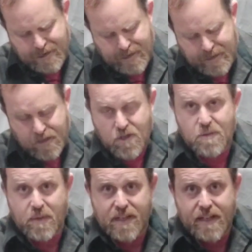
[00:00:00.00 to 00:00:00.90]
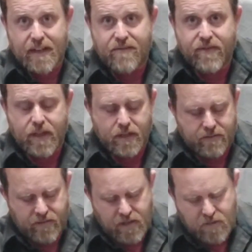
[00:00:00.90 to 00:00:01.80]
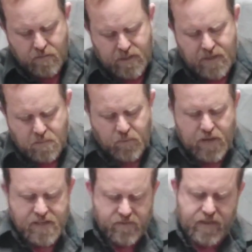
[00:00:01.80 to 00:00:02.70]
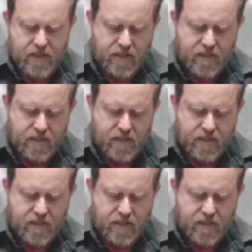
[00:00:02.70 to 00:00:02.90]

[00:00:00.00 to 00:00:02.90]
And it should be a tight fit. You don't want it a press fit.